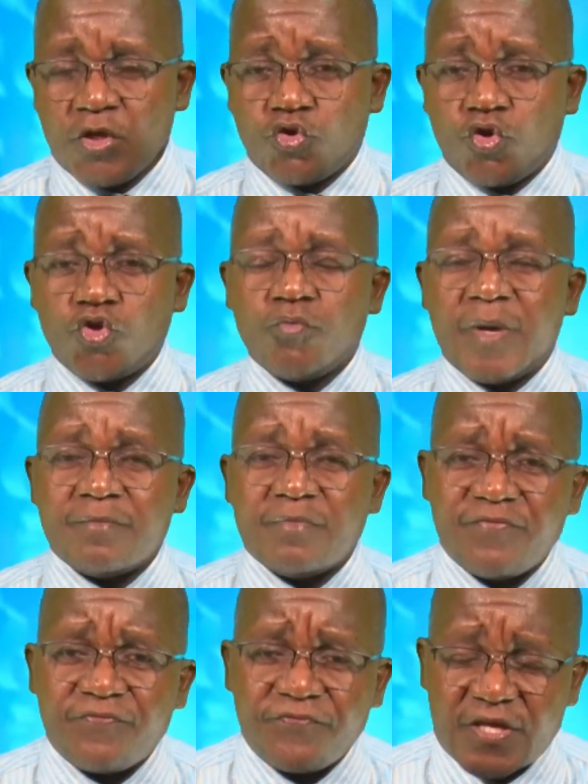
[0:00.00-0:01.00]
You know, you may
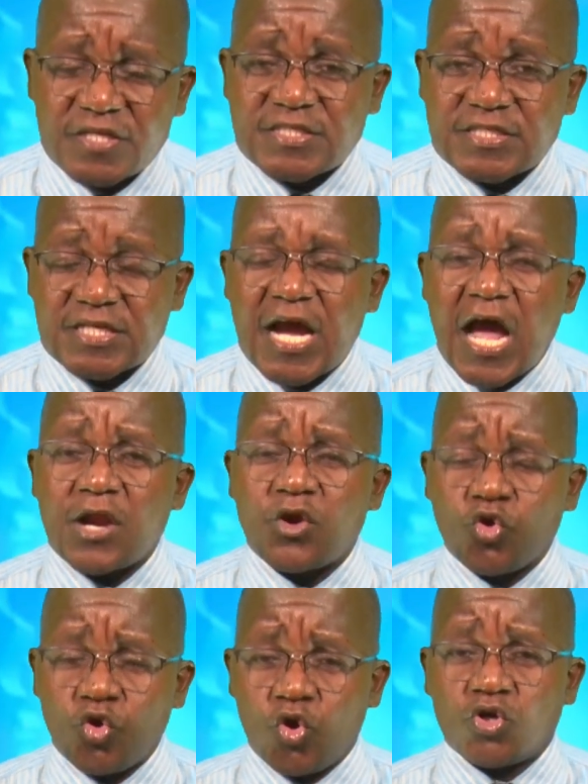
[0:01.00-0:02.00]
be facing
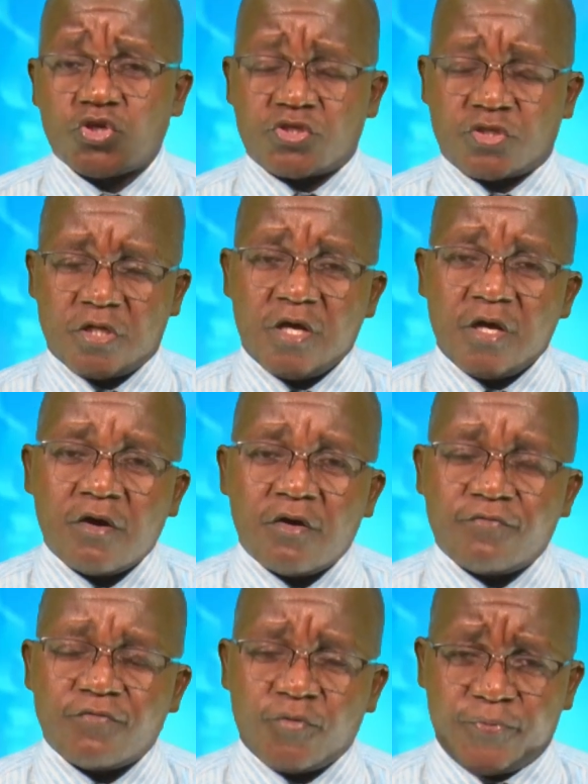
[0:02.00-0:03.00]
a lot
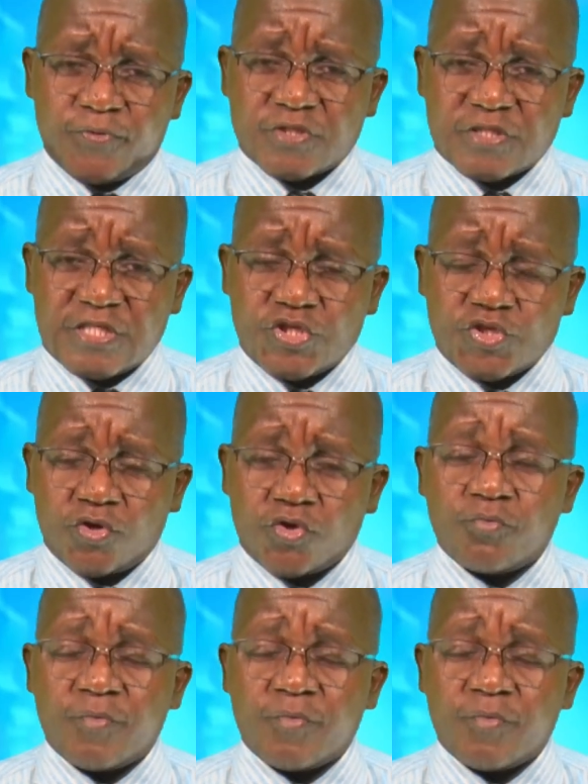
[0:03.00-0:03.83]
of opposition.